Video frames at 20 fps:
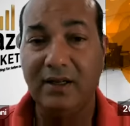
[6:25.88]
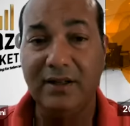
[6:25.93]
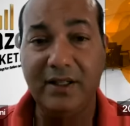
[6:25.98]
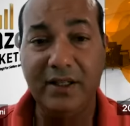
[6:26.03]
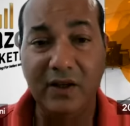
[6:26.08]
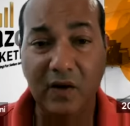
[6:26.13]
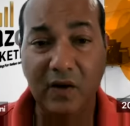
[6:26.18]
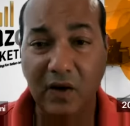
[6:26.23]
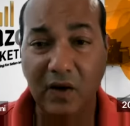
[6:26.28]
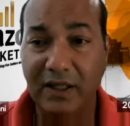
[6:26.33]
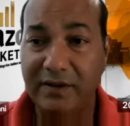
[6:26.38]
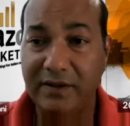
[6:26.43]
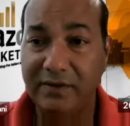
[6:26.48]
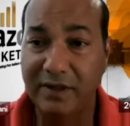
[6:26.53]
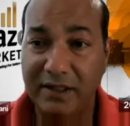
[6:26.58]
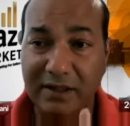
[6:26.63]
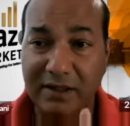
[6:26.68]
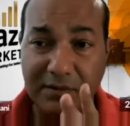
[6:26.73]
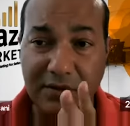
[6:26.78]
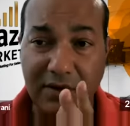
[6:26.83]
The only
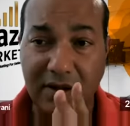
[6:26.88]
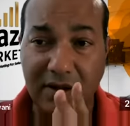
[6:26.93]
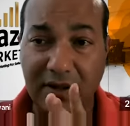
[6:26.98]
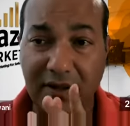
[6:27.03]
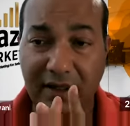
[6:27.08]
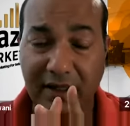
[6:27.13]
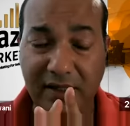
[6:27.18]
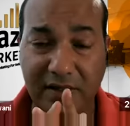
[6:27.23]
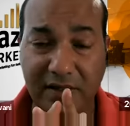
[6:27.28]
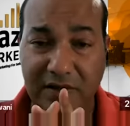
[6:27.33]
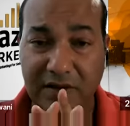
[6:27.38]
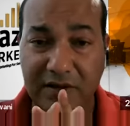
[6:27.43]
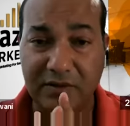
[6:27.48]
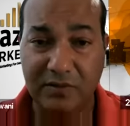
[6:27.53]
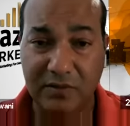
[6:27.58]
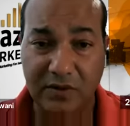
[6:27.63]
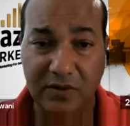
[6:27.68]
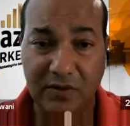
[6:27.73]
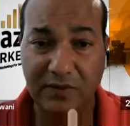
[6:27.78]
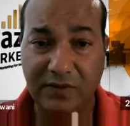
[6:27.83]
way the product is going to
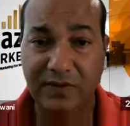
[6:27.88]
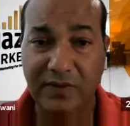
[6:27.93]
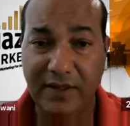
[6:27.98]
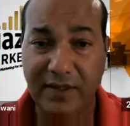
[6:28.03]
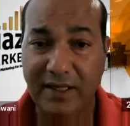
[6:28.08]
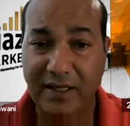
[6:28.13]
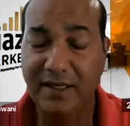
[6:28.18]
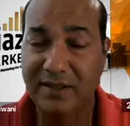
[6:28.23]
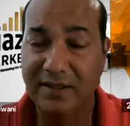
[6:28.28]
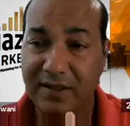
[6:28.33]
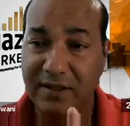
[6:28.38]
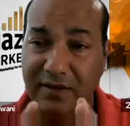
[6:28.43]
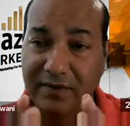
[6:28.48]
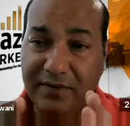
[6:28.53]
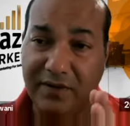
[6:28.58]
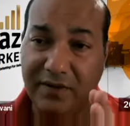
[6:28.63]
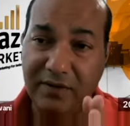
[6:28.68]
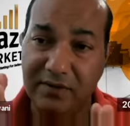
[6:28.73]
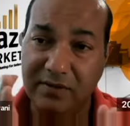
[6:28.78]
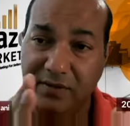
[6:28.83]
move is
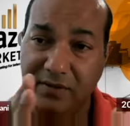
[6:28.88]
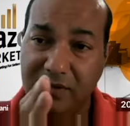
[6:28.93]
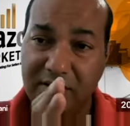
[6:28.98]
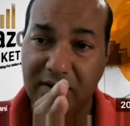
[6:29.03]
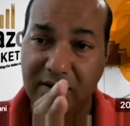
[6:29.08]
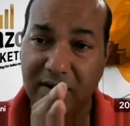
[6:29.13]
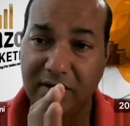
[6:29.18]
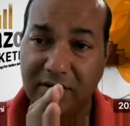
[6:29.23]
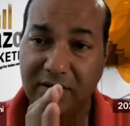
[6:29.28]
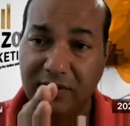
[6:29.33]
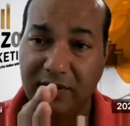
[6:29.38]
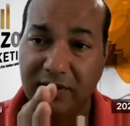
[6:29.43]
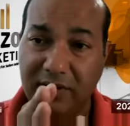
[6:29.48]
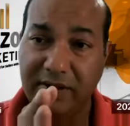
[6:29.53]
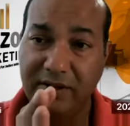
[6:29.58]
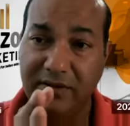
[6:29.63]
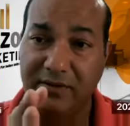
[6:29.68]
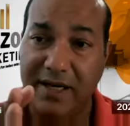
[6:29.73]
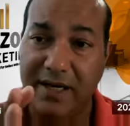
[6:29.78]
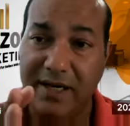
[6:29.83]
if you are
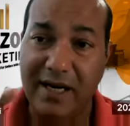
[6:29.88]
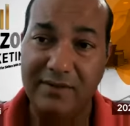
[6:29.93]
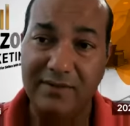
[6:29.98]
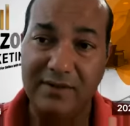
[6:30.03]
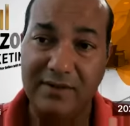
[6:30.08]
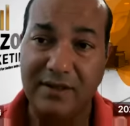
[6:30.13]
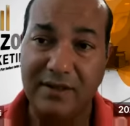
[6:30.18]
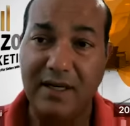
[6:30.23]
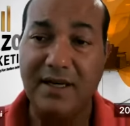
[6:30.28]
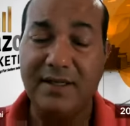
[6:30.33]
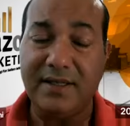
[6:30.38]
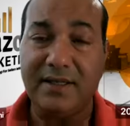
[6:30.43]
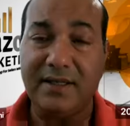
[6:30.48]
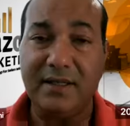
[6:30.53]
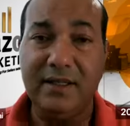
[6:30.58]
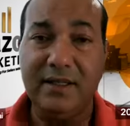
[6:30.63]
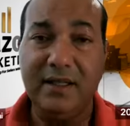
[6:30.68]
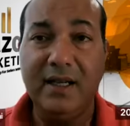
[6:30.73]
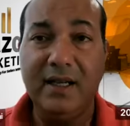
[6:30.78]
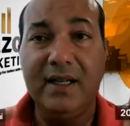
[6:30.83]
going to advertise it
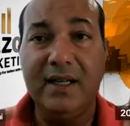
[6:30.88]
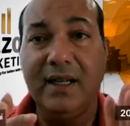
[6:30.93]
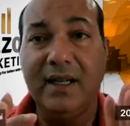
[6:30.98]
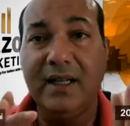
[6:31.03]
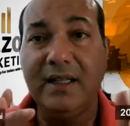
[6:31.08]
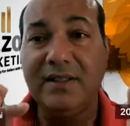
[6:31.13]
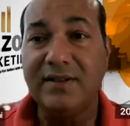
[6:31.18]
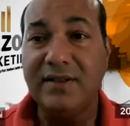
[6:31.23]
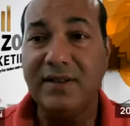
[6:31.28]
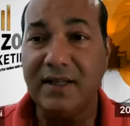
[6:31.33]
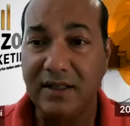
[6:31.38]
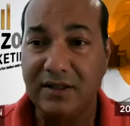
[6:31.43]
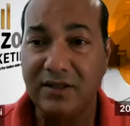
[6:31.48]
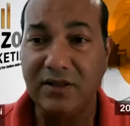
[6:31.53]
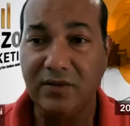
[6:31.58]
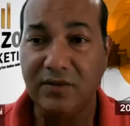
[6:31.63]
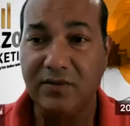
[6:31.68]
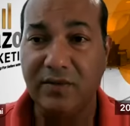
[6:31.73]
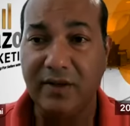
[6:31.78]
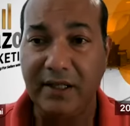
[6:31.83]
in
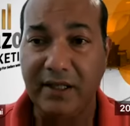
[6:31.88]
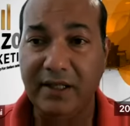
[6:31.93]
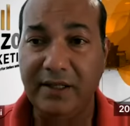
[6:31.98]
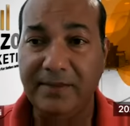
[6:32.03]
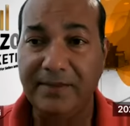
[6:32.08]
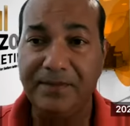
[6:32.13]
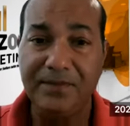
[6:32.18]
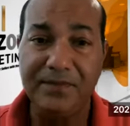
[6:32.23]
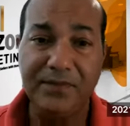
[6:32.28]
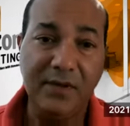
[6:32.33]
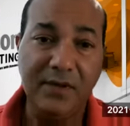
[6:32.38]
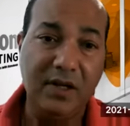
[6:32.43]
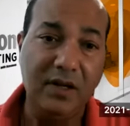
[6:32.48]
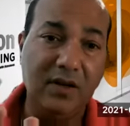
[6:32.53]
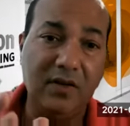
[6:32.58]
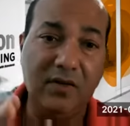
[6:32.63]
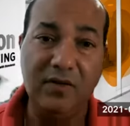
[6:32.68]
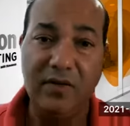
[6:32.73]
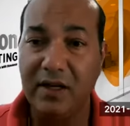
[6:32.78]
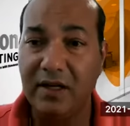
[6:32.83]
such a way
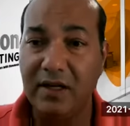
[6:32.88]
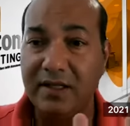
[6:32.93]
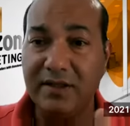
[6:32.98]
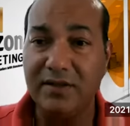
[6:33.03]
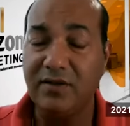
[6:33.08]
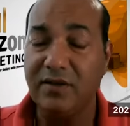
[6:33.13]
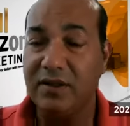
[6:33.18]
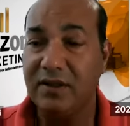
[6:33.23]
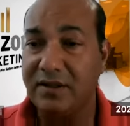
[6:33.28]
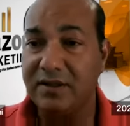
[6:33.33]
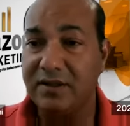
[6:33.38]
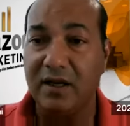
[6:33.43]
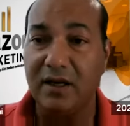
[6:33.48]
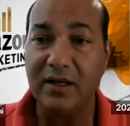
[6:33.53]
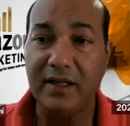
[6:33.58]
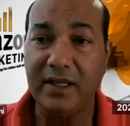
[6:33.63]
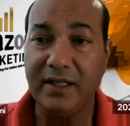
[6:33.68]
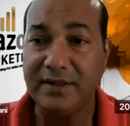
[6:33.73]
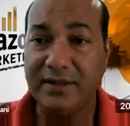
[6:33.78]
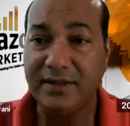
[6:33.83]
where it's going to
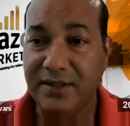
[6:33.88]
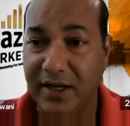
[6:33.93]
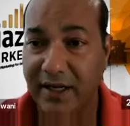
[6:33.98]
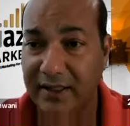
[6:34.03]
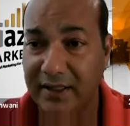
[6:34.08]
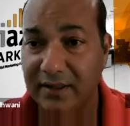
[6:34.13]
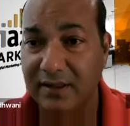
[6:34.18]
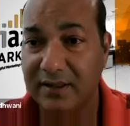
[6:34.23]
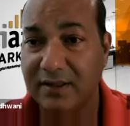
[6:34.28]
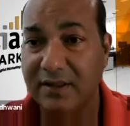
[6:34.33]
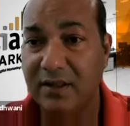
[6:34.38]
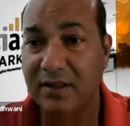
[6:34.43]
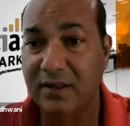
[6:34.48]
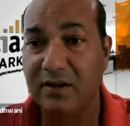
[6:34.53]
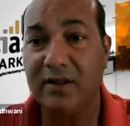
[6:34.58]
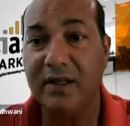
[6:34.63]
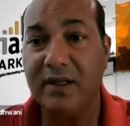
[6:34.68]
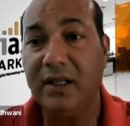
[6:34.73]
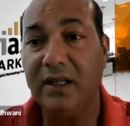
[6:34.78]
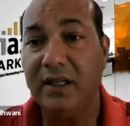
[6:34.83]
target genders.
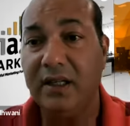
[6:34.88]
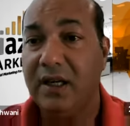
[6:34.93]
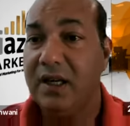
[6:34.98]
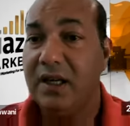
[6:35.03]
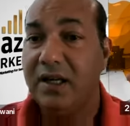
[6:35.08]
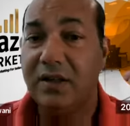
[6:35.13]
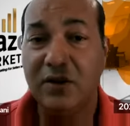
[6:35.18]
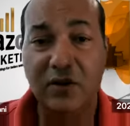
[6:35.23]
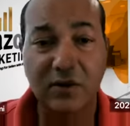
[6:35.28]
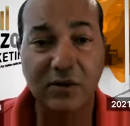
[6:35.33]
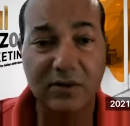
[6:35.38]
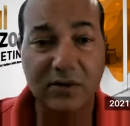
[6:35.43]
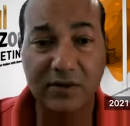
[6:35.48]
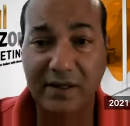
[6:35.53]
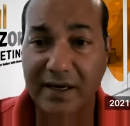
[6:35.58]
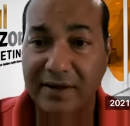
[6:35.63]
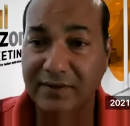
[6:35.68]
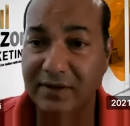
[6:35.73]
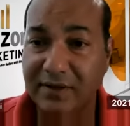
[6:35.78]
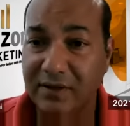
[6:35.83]
Okay. Don't go
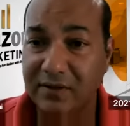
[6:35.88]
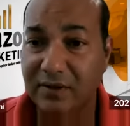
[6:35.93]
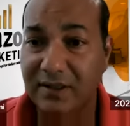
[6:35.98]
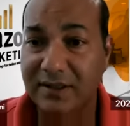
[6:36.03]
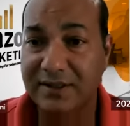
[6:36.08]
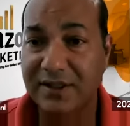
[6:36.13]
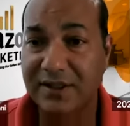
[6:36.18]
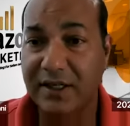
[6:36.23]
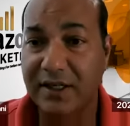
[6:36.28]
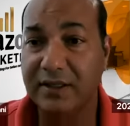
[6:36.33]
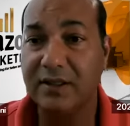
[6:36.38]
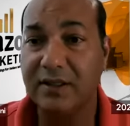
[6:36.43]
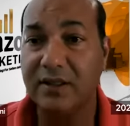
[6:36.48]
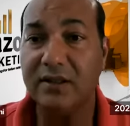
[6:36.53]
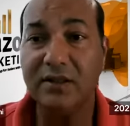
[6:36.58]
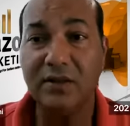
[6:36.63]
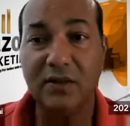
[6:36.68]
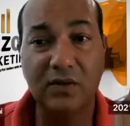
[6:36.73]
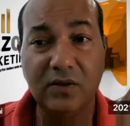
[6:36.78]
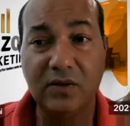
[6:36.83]
after one
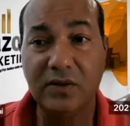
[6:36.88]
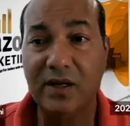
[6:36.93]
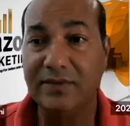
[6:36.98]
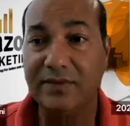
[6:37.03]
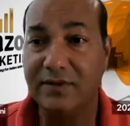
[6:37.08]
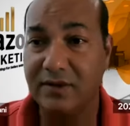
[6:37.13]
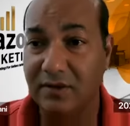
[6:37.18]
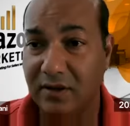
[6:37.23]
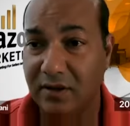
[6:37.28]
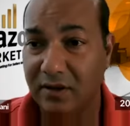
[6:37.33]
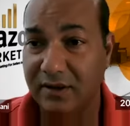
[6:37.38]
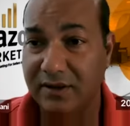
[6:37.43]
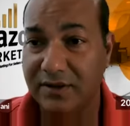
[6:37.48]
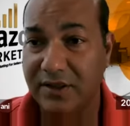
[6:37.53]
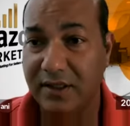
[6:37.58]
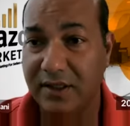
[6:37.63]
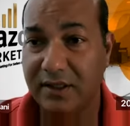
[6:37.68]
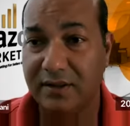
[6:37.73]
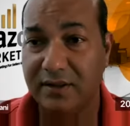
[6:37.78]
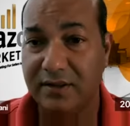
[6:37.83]
gender, go after all
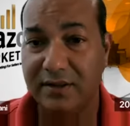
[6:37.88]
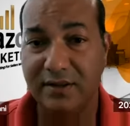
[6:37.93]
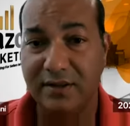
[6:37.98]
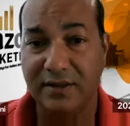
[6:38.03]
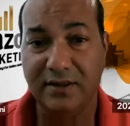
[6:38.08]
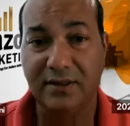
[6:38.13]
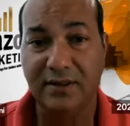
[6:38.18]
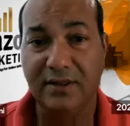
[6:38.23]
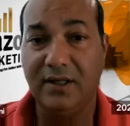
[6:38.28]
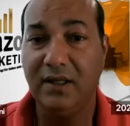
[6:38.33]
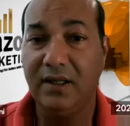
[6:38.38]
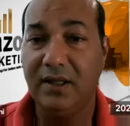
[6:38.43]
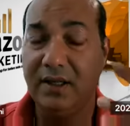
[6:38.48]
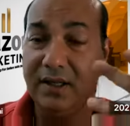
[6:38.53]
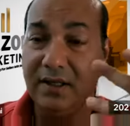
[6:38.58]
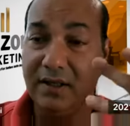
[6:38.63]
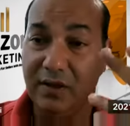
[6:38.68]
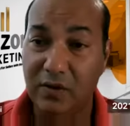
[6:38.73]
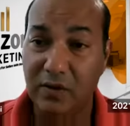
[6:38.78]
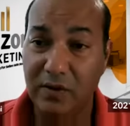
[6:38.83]
genders,
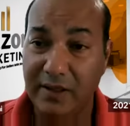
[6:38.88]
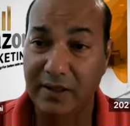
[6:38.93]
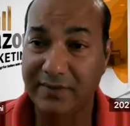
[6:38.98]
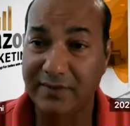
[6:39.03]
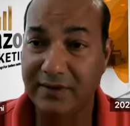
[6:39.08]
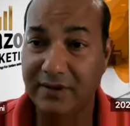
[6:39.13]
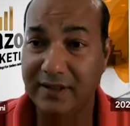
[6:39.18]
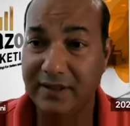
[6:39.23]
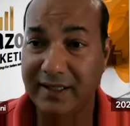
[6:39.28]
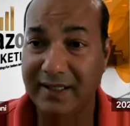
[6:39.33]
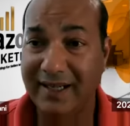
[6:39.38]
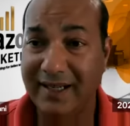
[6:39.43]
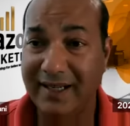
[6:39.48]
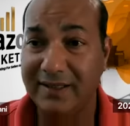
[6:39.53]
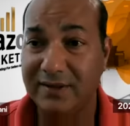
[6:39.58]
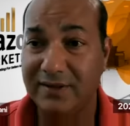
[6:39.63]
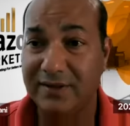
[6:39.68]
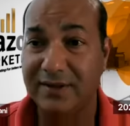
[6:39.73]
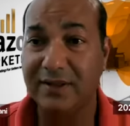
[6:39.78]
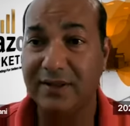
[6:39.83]
go after
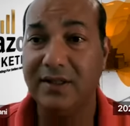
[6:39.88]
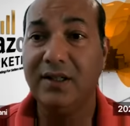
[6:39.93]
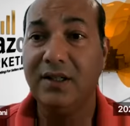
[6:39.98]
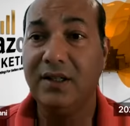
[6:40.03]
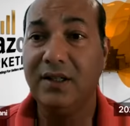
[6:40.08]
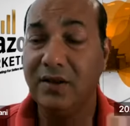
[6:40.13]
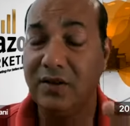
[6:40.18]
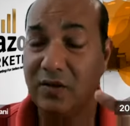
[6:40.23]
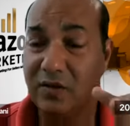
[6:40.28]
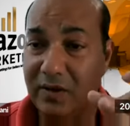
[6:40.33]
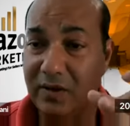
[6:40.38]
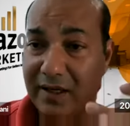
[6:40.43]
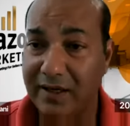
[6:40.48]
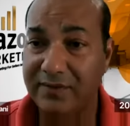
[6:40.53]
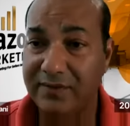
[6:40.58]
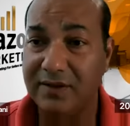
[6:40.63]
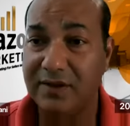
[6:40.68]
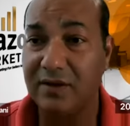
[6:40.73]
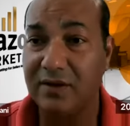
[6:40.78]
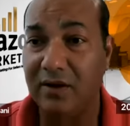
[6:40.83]
kids, go
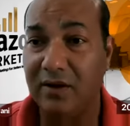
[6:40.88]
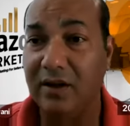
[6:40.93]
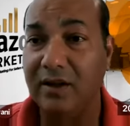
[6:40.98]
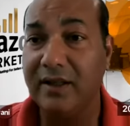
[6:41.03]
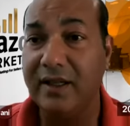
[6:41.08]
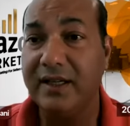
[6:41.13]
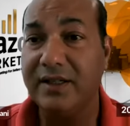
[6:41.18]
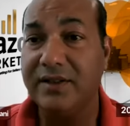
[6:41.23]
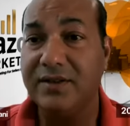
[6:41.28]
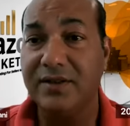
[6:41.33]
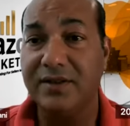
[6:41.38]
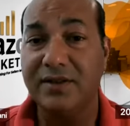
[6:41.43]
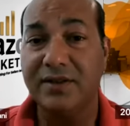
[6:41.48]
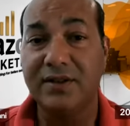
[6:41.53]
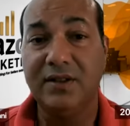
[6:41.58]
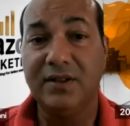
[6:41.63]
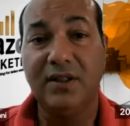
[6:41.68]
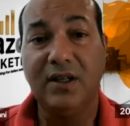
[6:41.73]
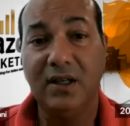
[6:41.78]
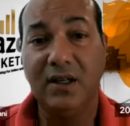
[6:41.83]
after all ages,